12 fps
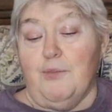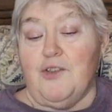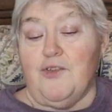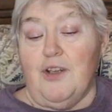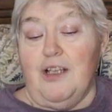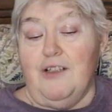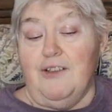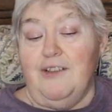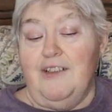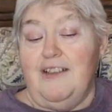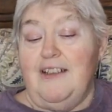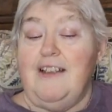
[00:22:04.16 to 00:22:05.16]
a trailer
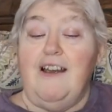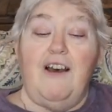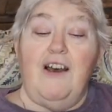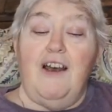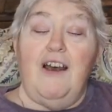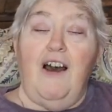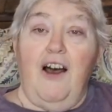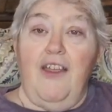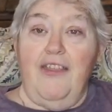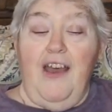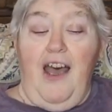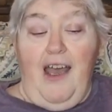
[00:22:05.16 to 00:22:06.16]

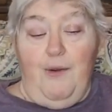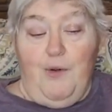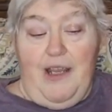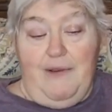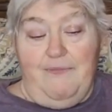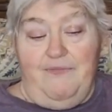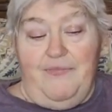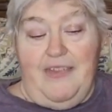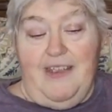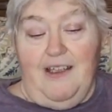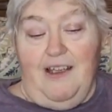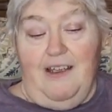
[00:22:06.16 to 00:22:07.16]
on the highway.
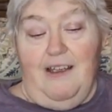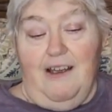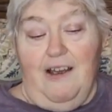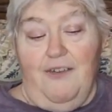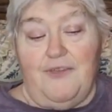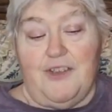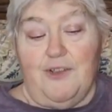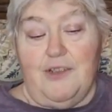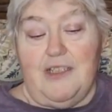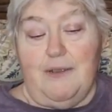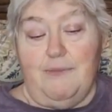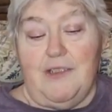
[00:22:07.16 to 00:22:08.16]
The officer
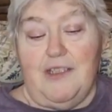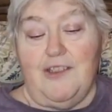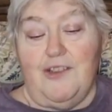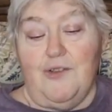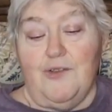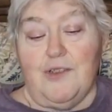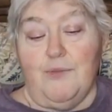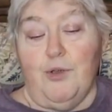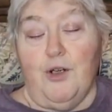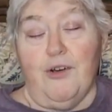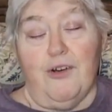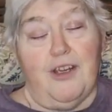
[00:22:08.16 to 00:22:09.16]
attempted to use some
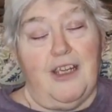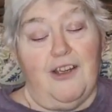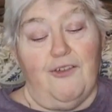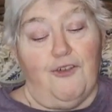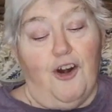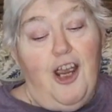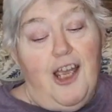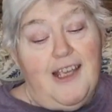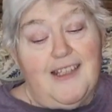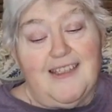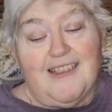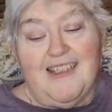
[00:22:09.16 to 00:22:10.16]
Burger King
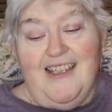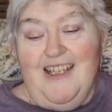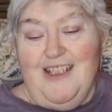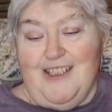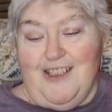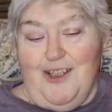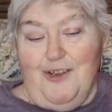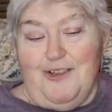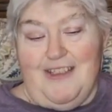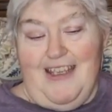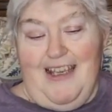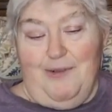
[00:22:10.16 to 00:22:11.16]
fries to
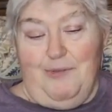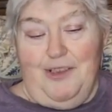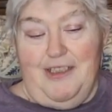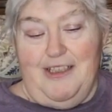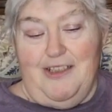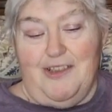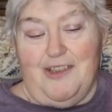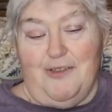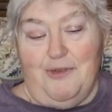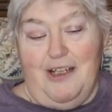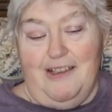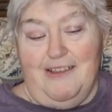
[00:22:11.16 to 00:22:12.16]
coax the animal into,
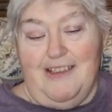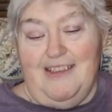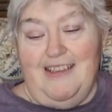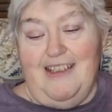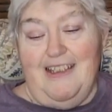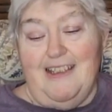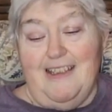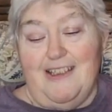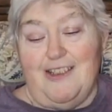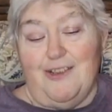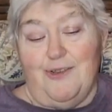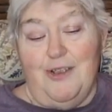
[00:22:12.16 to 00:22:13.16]

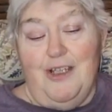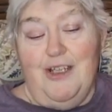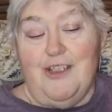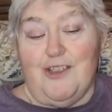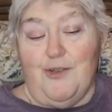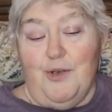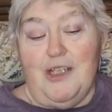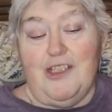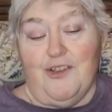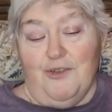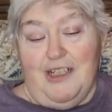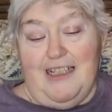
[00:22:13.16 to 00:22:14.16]
into
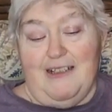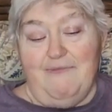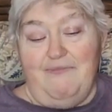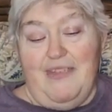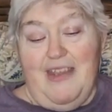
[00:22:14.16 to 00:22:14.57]
surrendering,